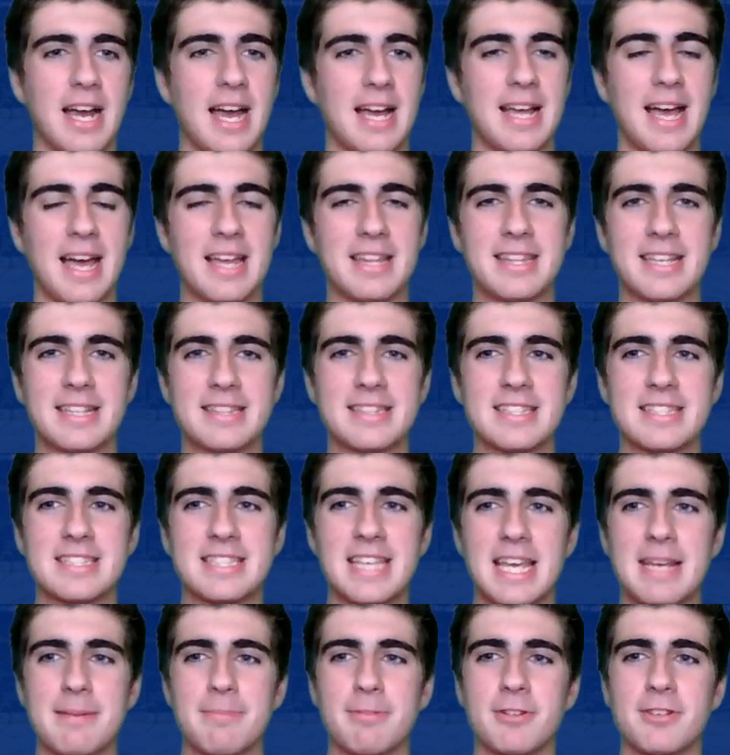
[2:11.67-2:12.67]
I think the
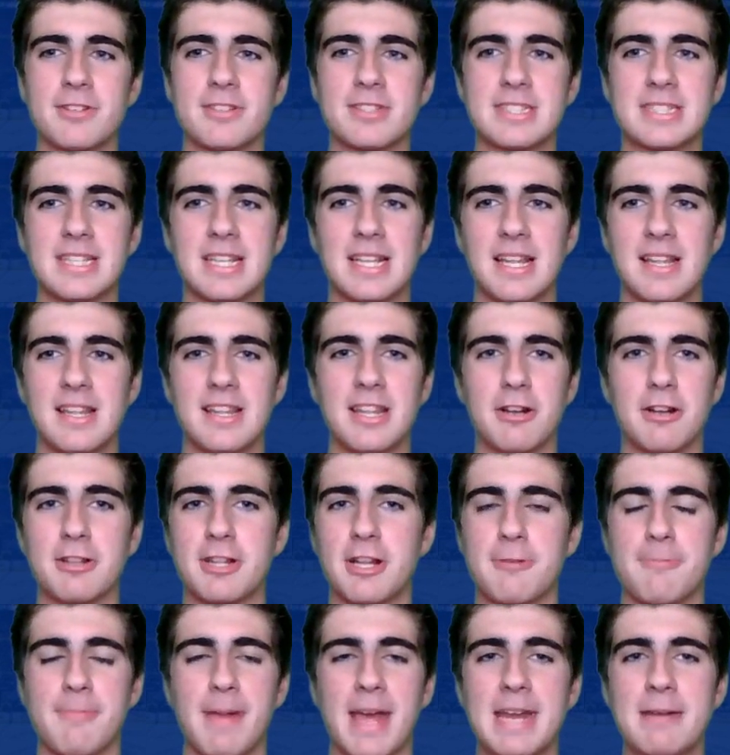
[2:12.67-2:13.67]
Sabres,
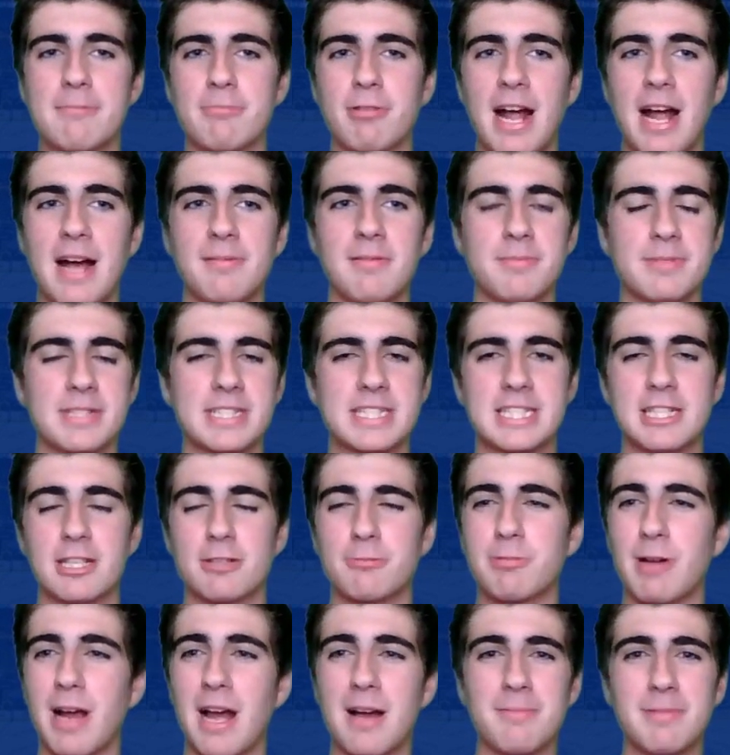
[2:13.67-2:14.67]
their main problem is
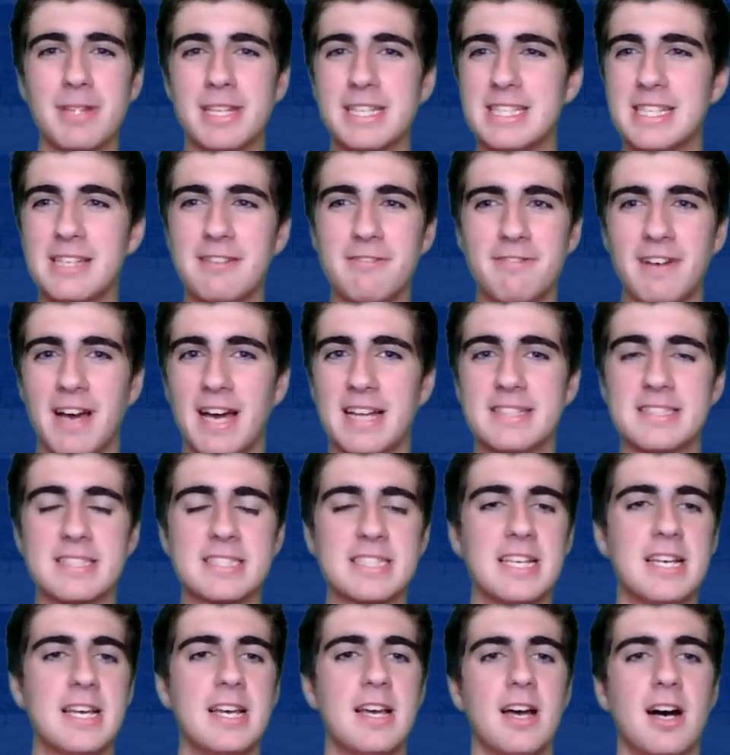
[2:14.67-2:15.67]
still probably defense.